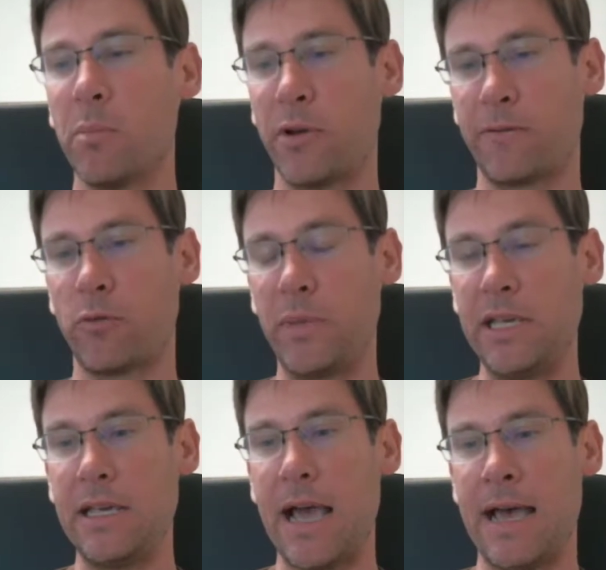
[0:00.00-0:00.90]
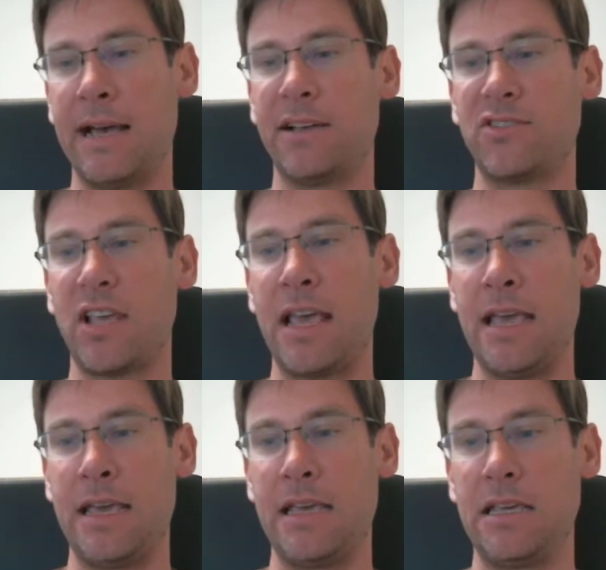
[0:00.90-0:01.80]
But for me, as
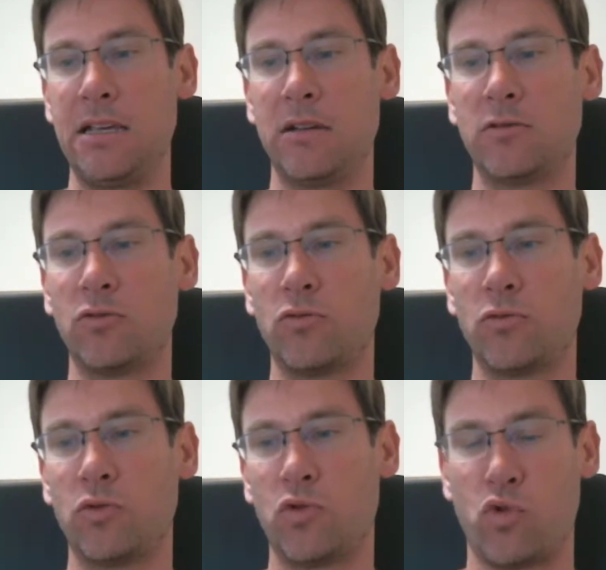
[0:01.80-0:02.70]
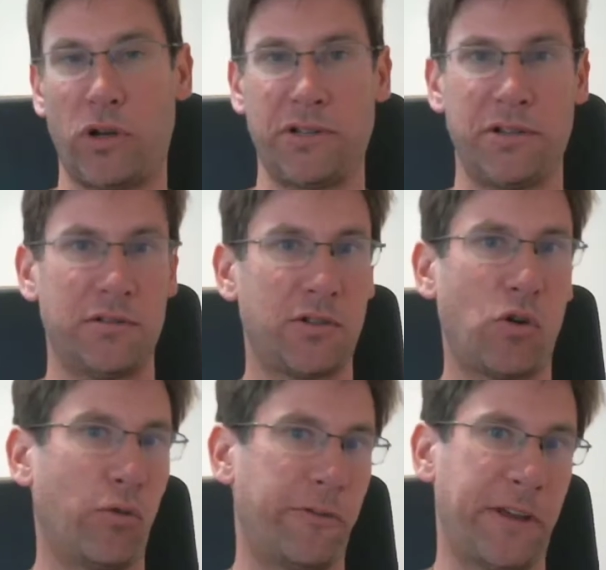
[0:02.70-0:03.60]
a grunt,
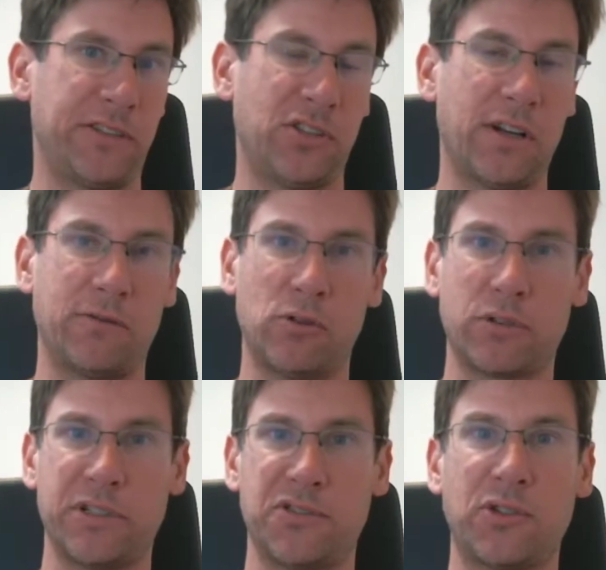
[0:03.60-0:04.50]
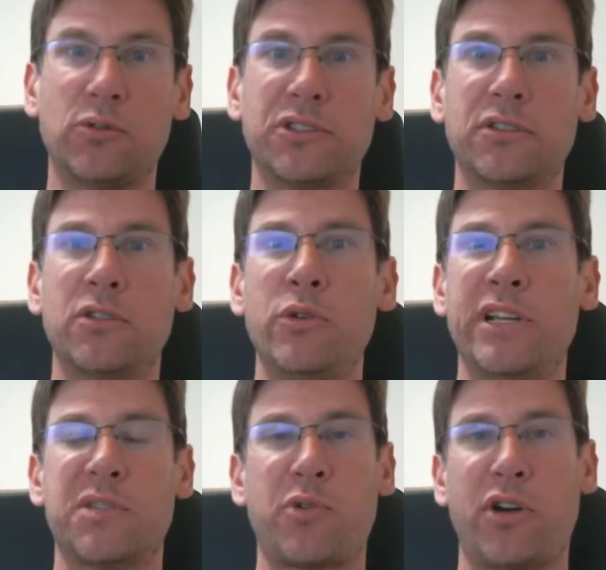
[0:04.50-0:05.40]
coalface level consultant who
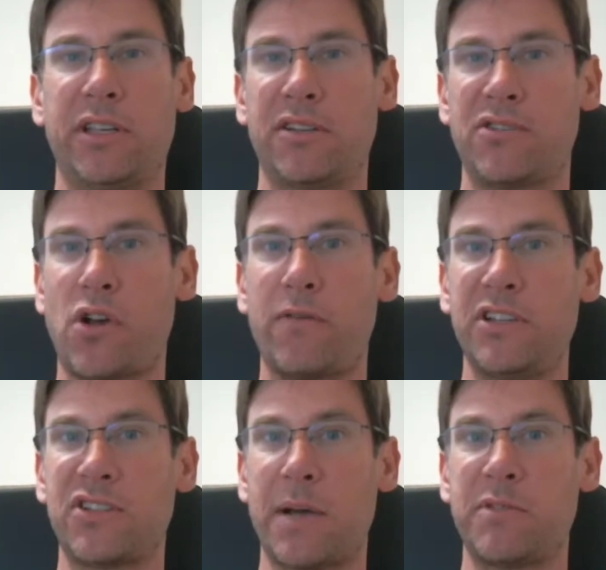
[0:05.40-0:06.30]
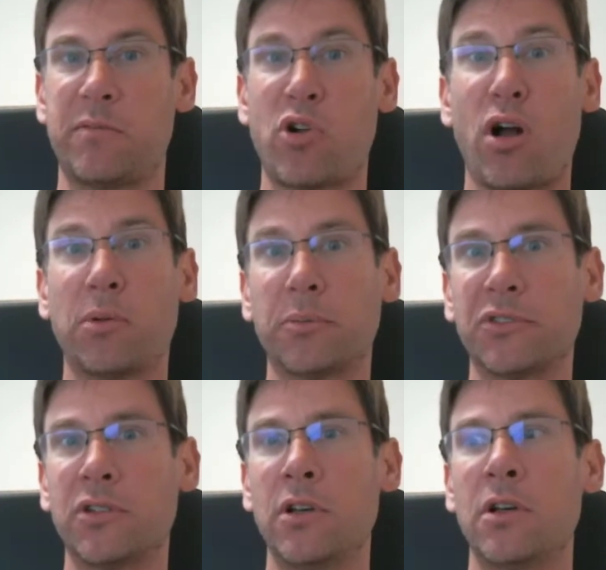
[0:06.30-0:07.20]
gets brought in to solve these types of
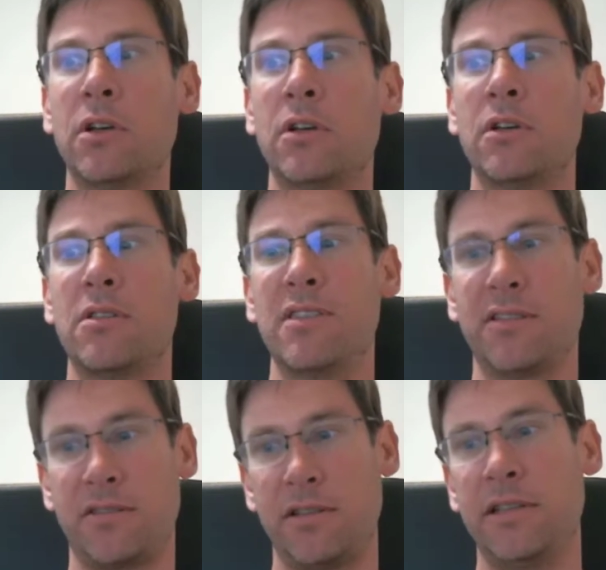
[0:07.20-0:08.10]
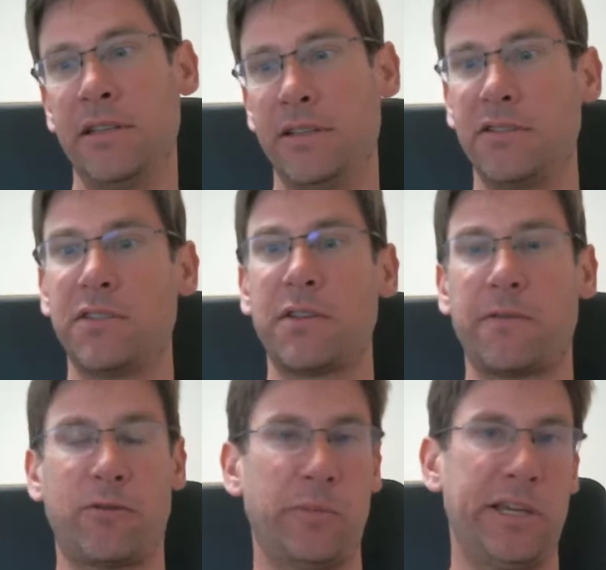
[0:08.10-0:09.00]
problems, this is,
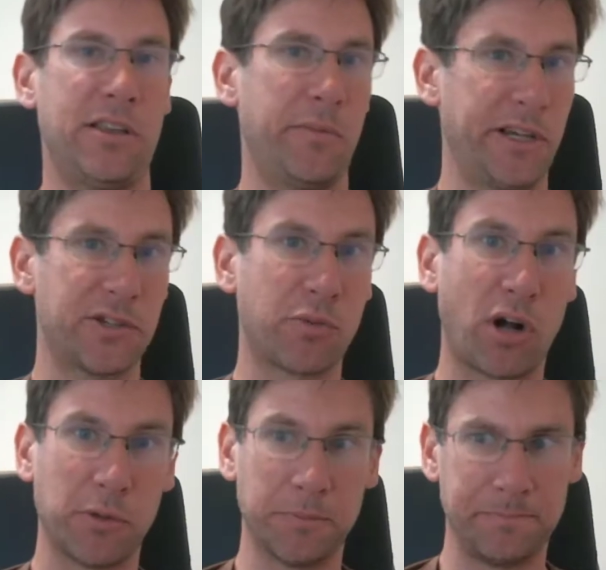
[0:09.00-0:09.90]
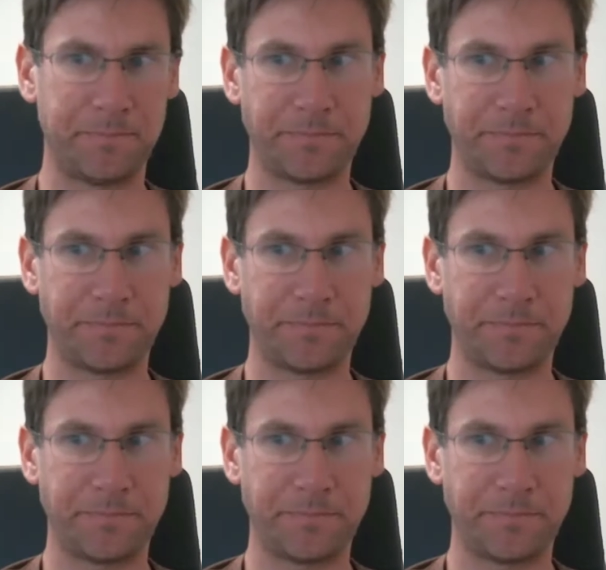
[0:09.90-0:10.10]
for me, the biggest problem.